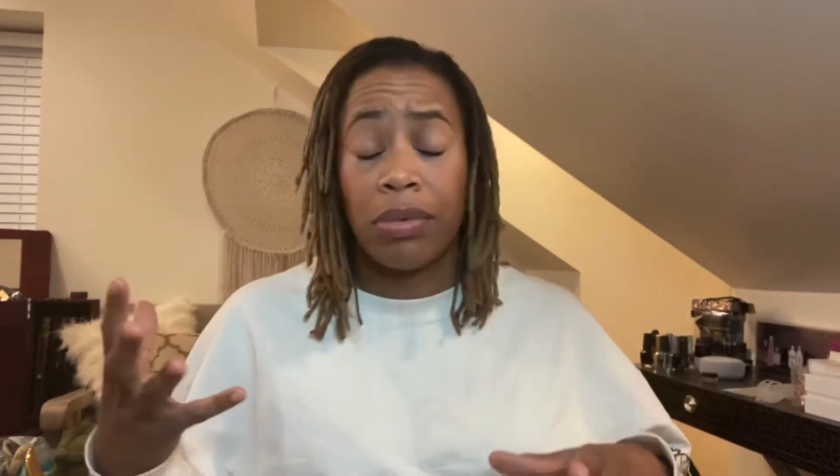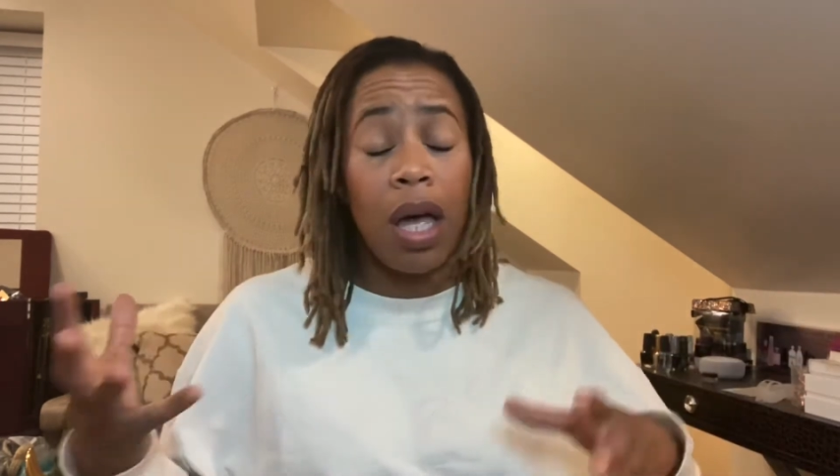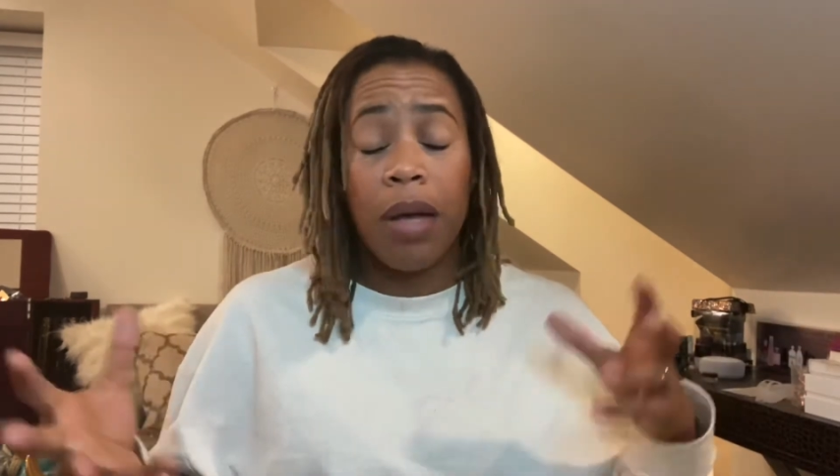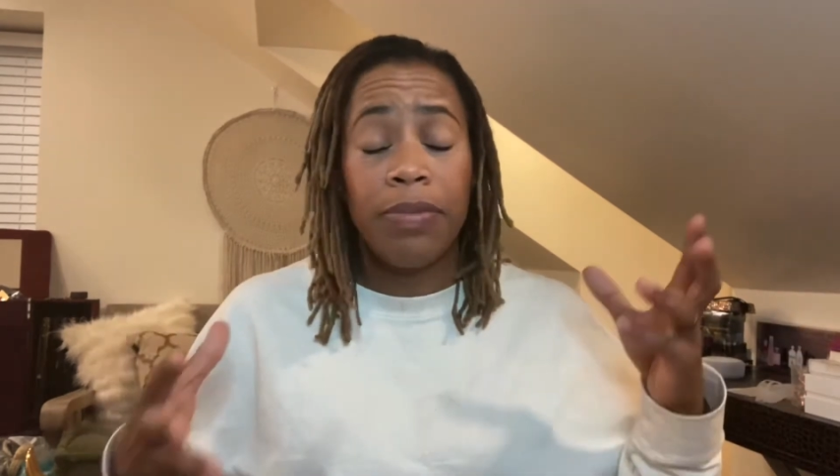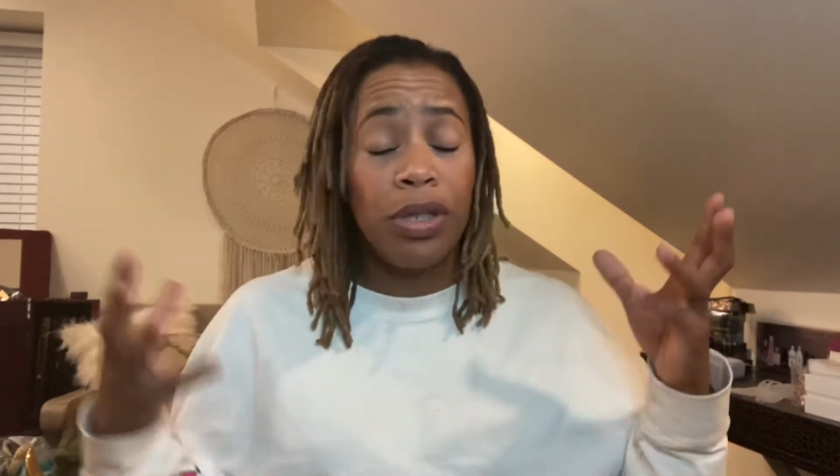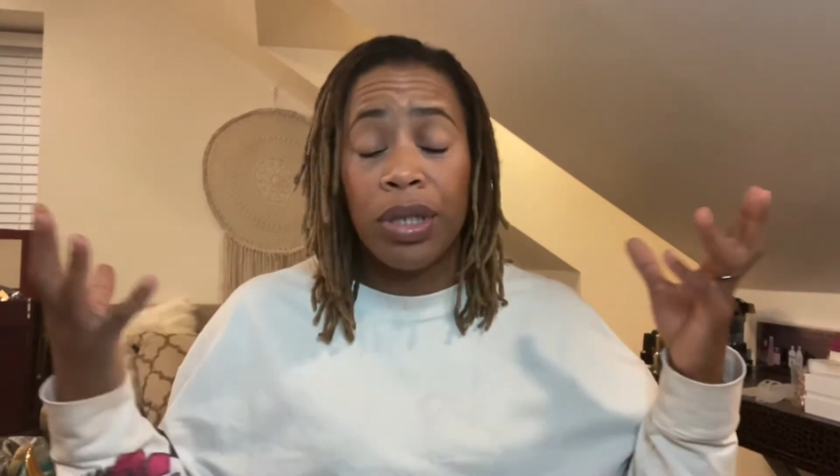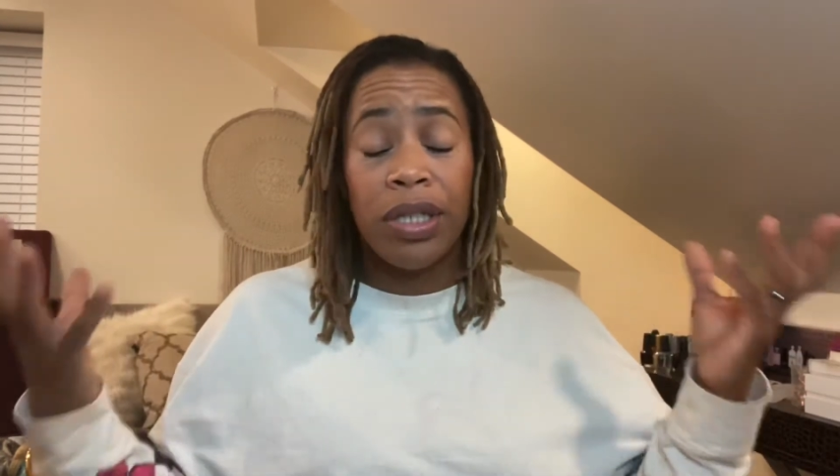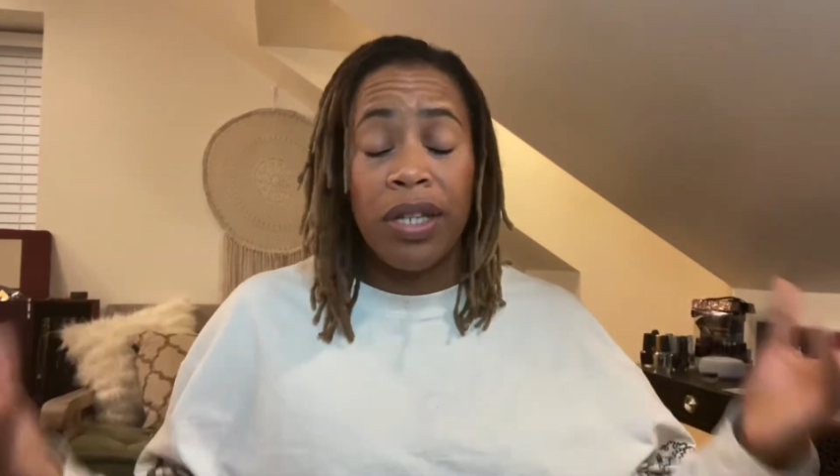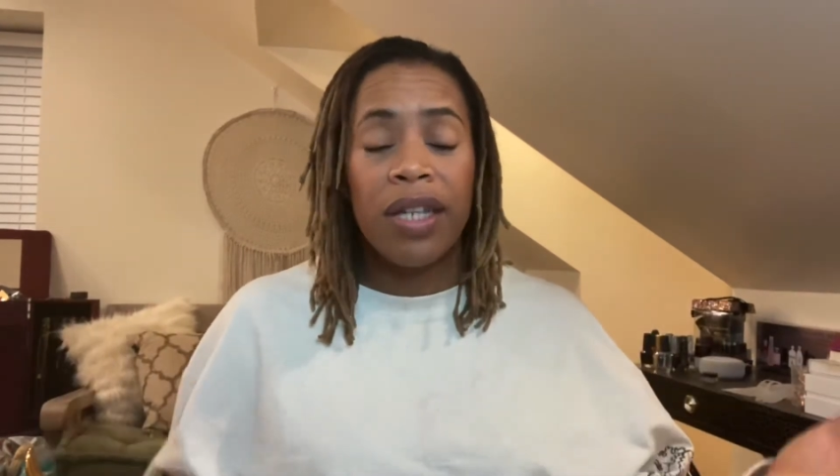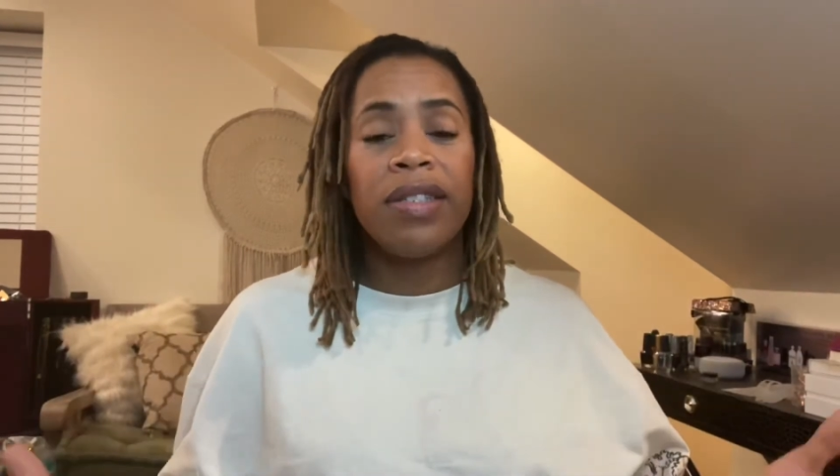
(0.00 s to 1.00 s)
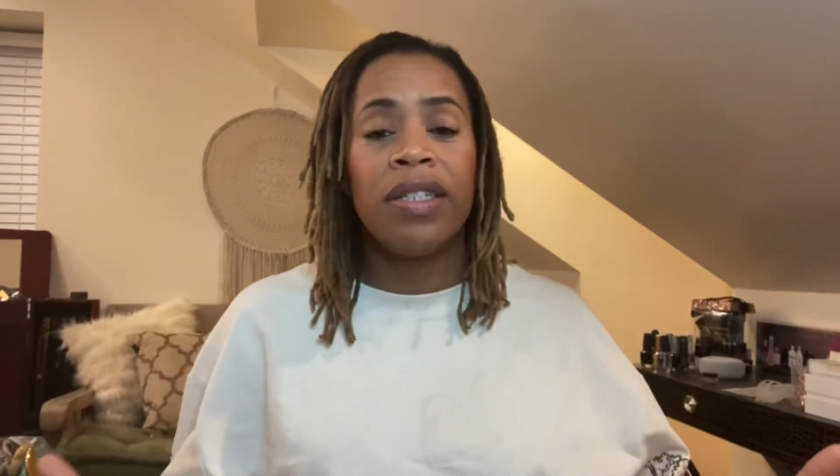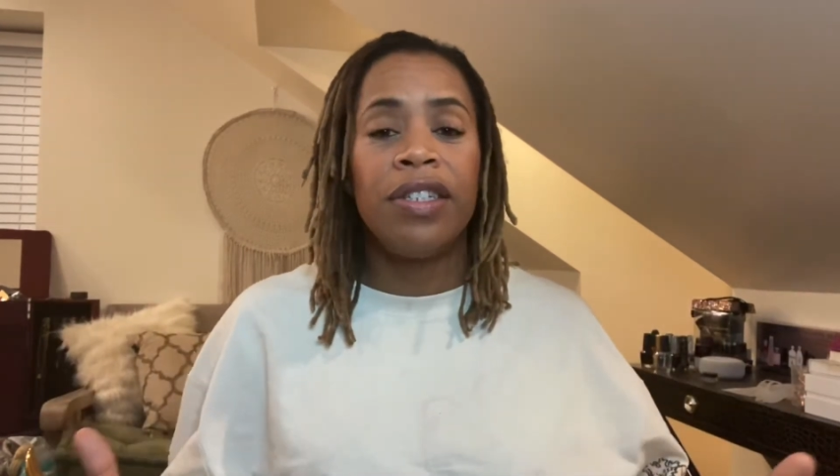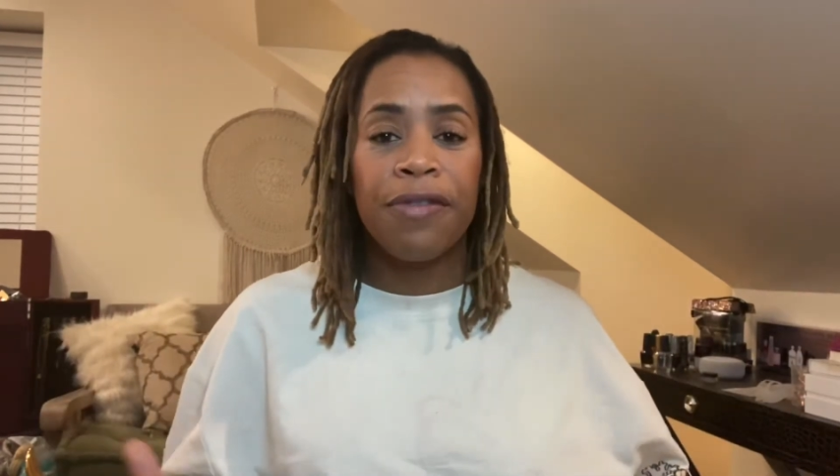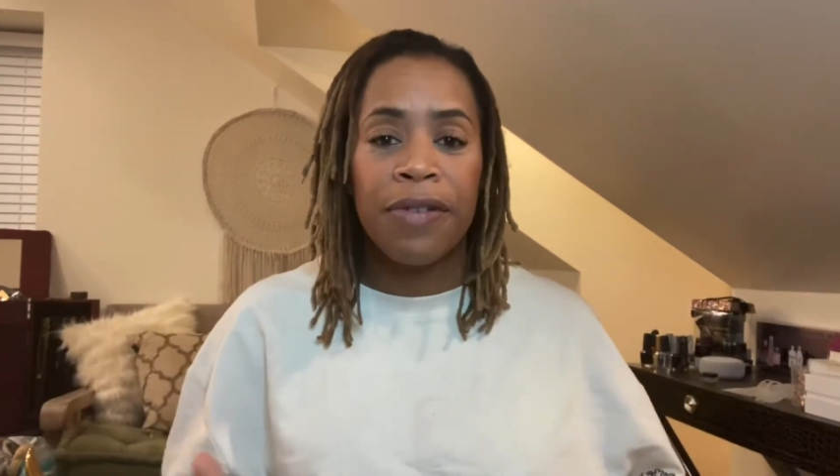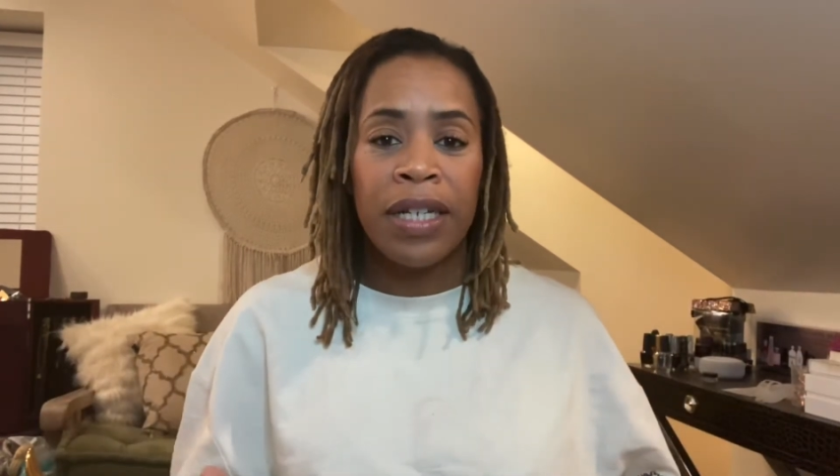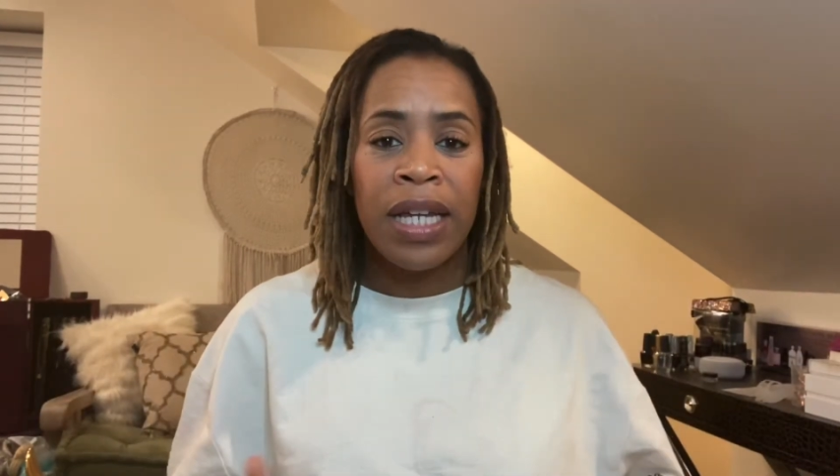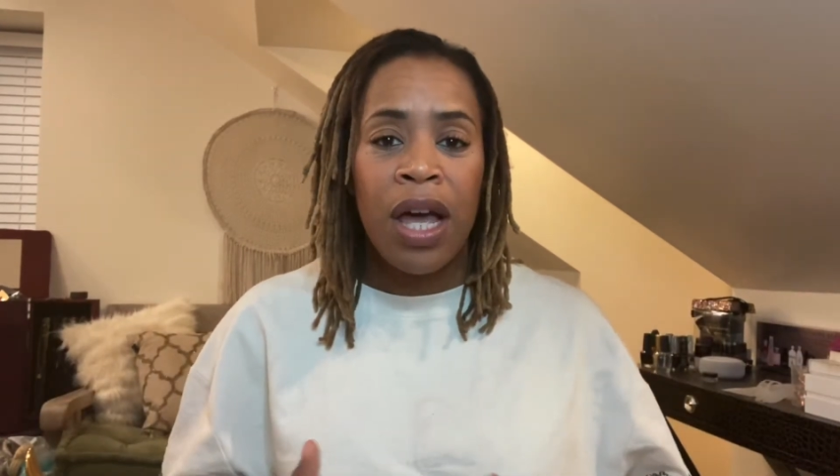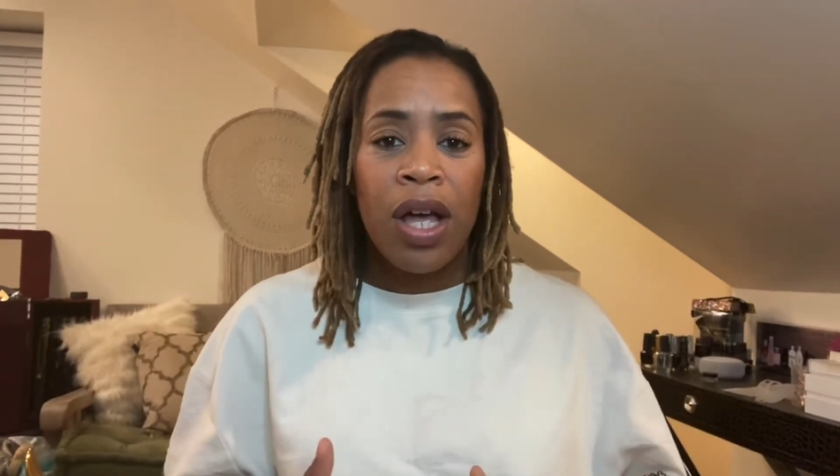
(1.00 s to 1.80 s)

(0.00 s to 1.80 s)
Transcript: up to a dozen different